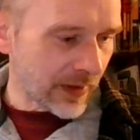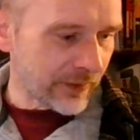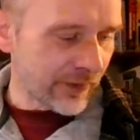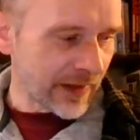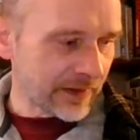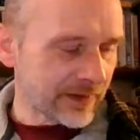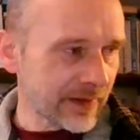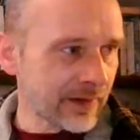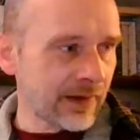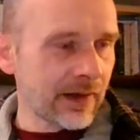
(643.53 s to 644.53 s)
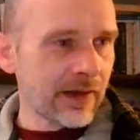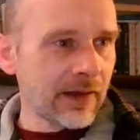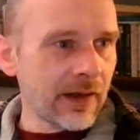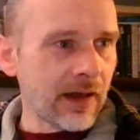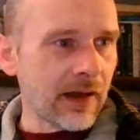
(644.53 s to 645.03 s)
and find
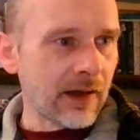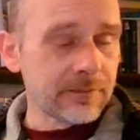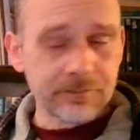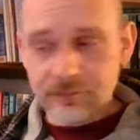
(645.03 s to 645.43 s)
a